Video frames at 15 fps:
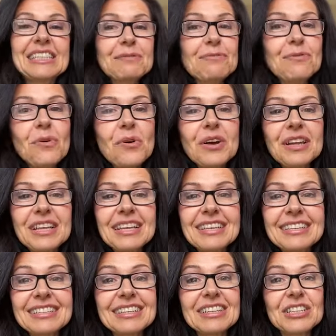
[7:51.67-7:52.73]
Tip four
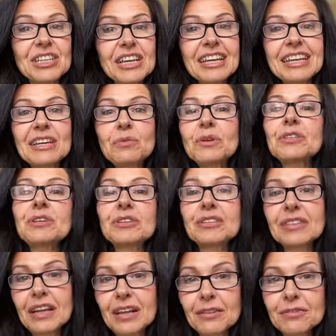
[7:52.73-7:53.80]
is check in with
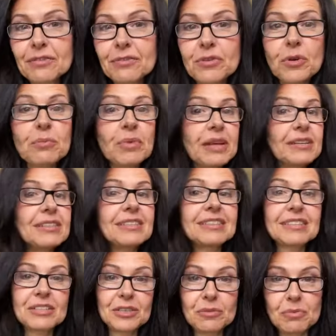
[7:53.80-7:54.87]
yourself for better
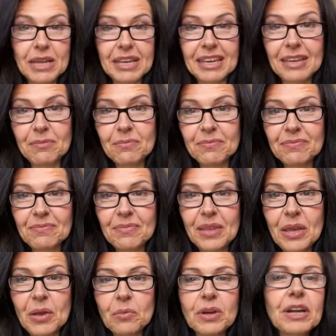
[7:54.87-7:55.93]
decision making.
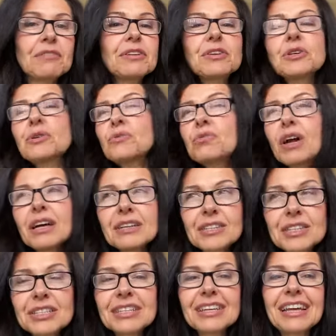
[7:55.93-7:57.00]
Whenever you're
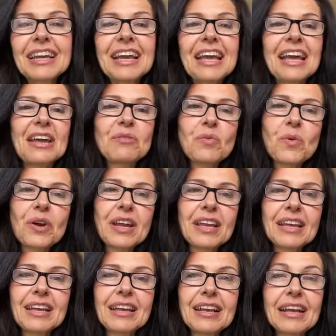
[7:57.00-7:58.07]
rushed and
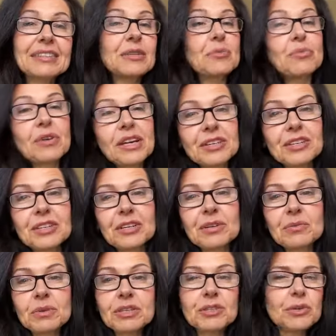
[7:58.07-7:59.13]
working under
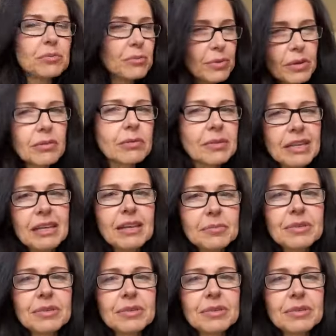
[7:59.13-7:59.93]
pressure, which probably